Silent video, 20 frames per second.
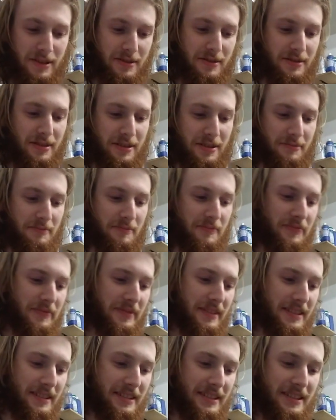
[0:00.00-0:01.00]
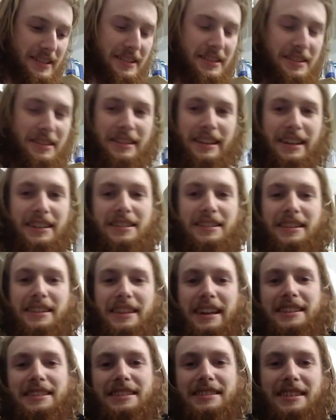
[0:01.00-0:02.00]
So,
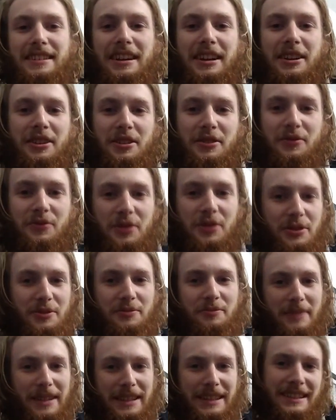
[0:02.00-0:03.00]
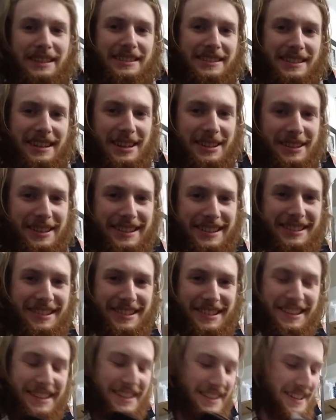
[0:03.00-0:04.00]
that's how you first meet this character.